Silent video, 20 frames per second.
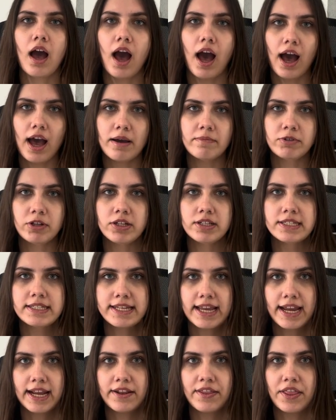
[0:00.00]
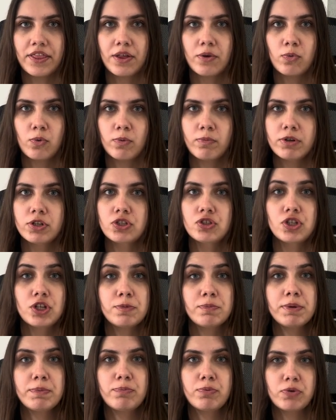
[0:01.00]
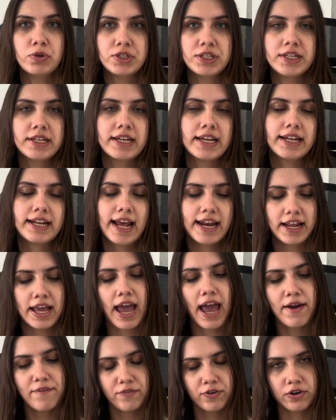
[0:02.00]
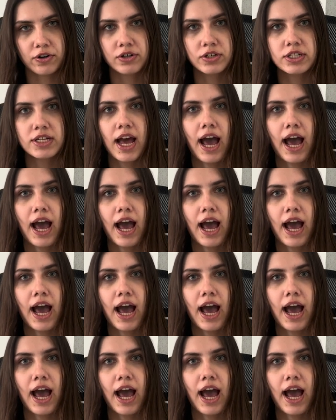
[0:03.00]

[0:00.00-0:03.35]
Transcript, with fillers: I'm not saying that the woman shouldn't be putting in any effort.